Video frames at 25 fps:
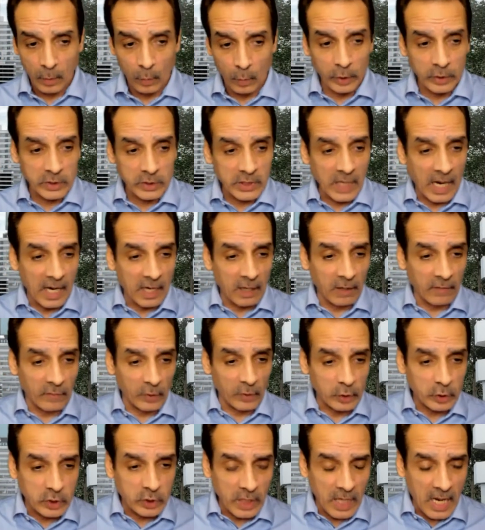We're tired of
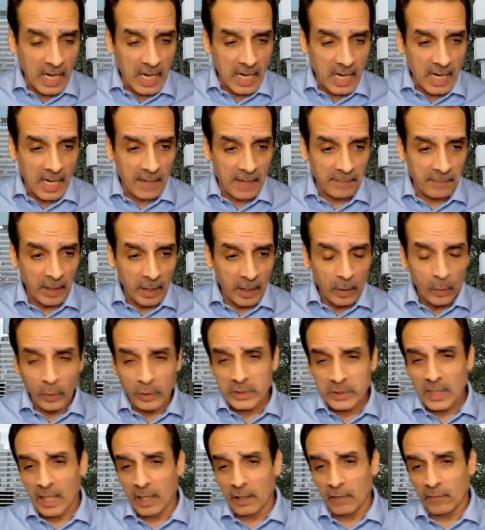our job. We're
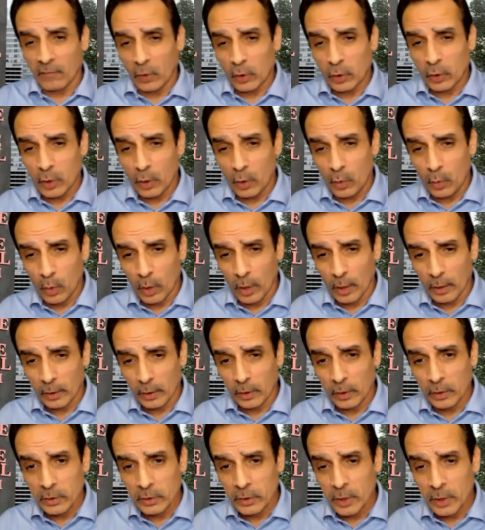tired of our
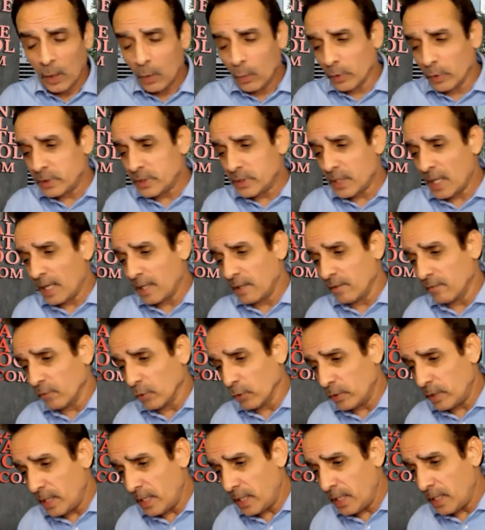coworkers. We're tired of our
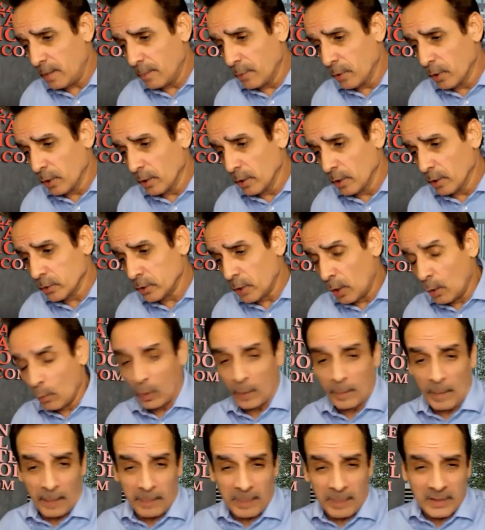neighbors.
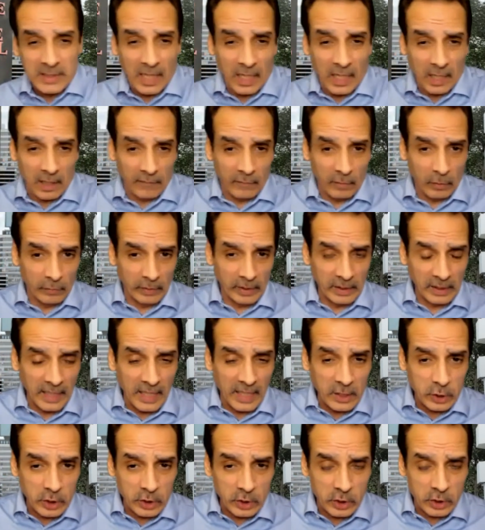We might be tired of our
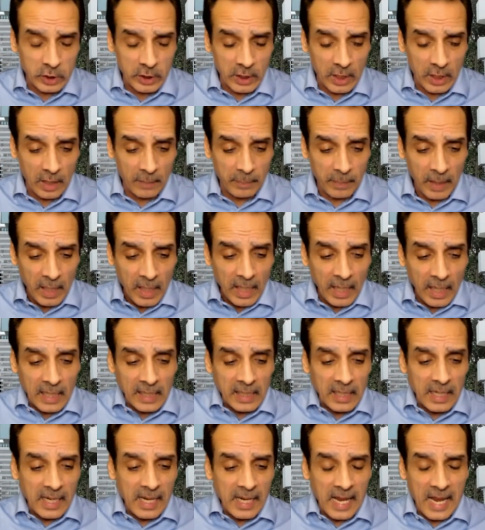relationship.
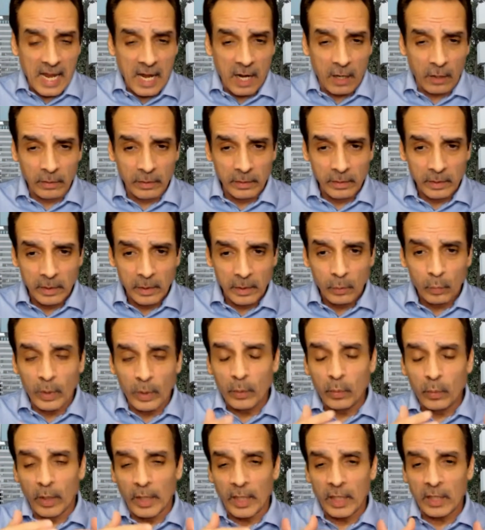And now
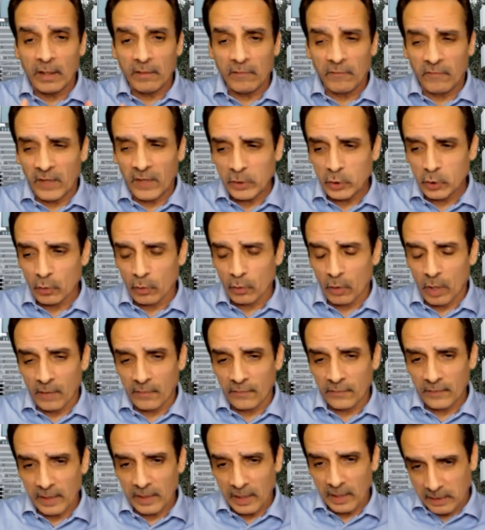we want to venture
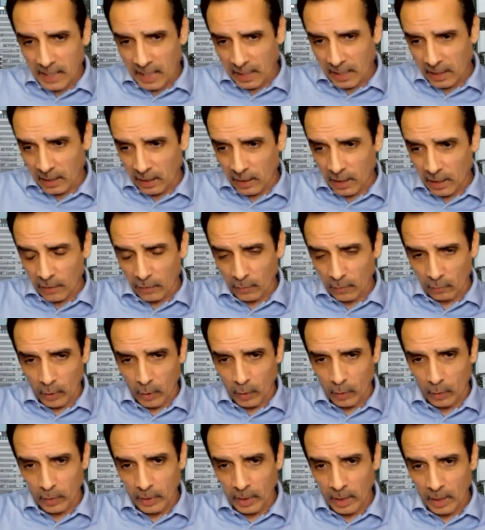off down another
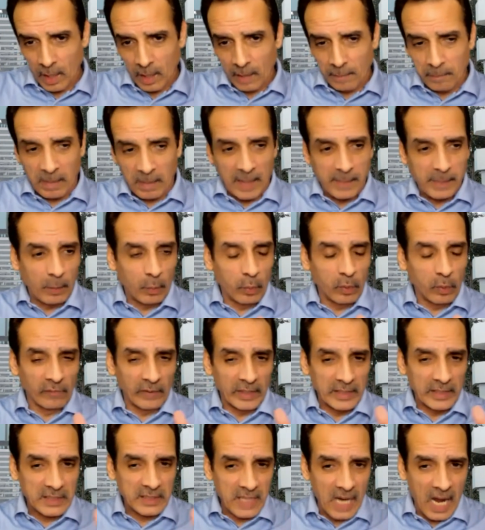road. Maybe we're
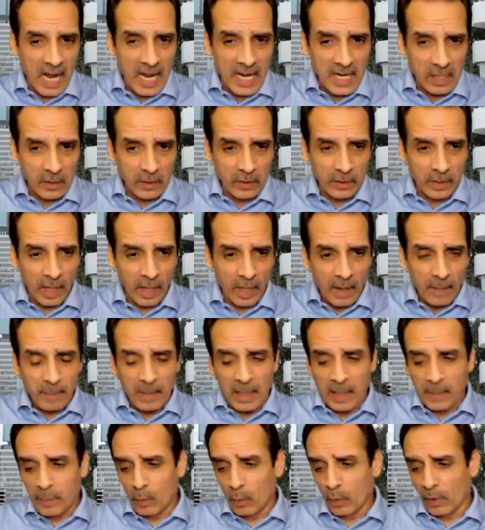retired.
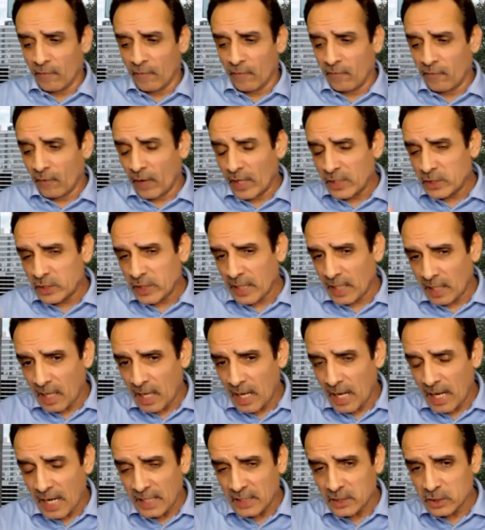Maybe we're fresh out of
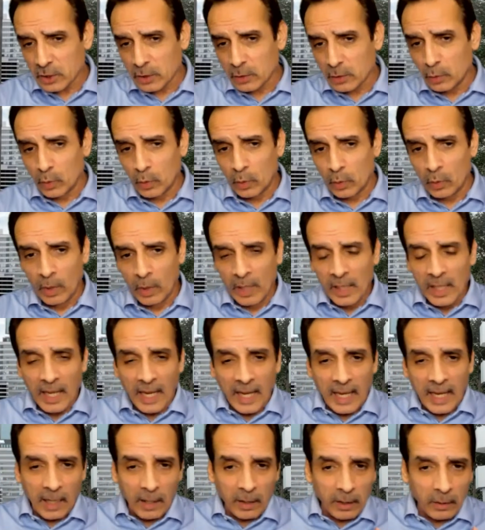high school,
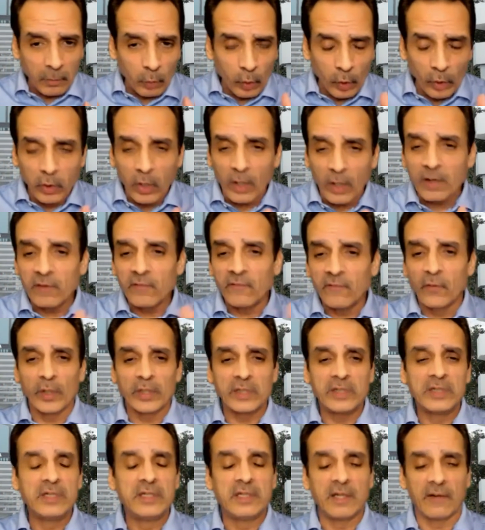and we're looking for
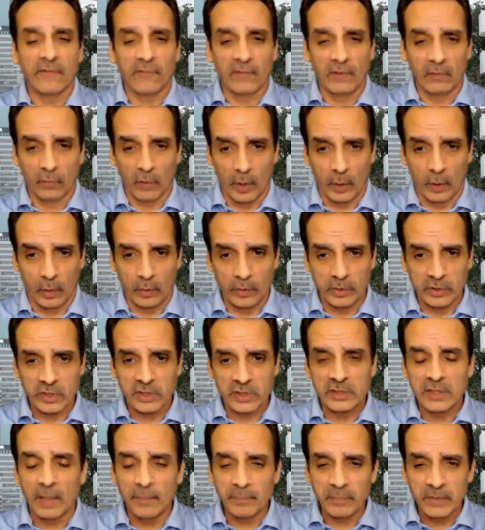a different road,
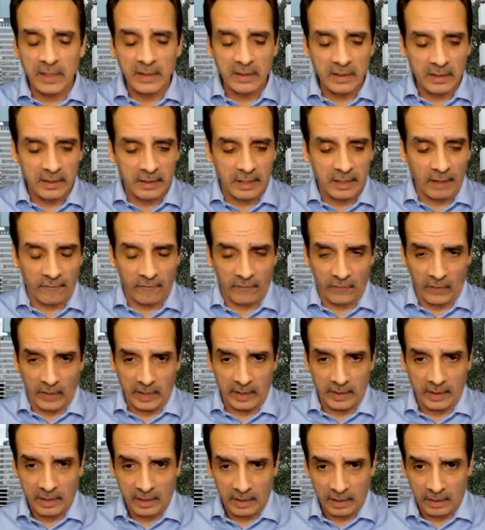something
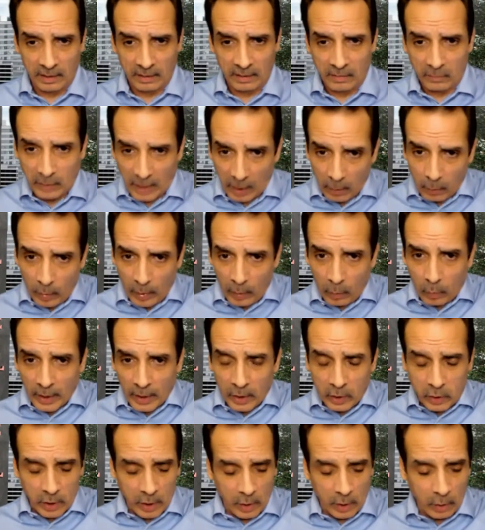different that we
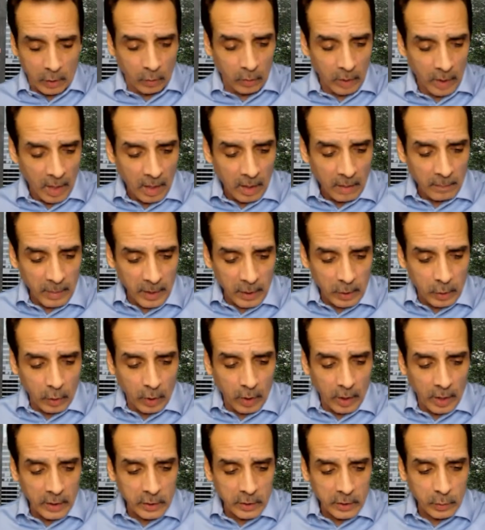want to do,
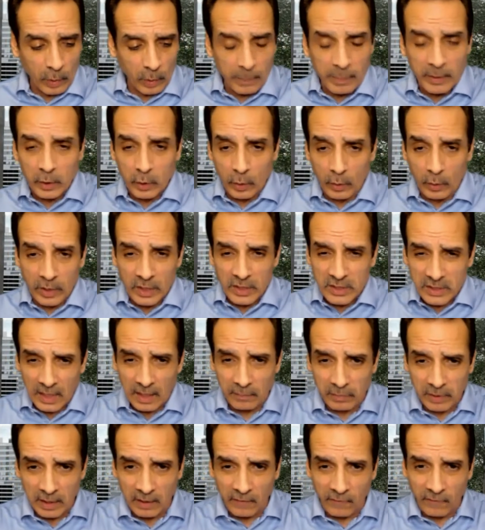because we've been doing the
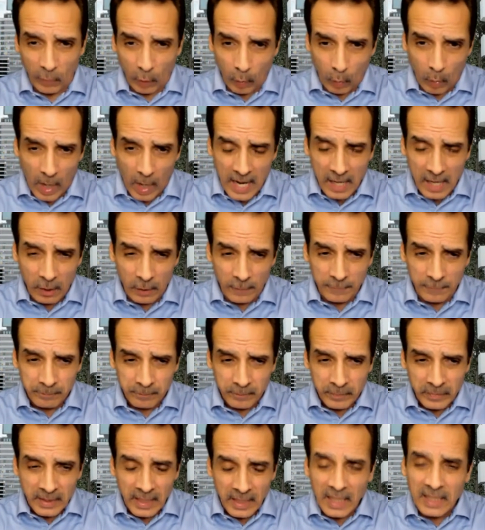same thing for a while,
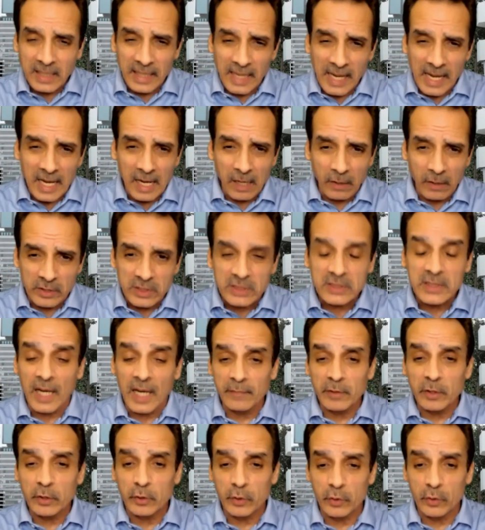and now it's
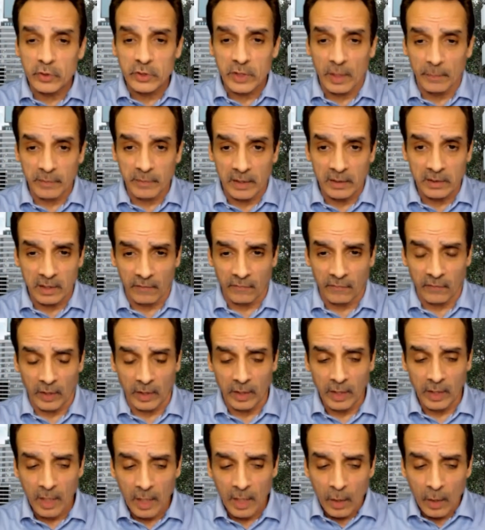time to do something different.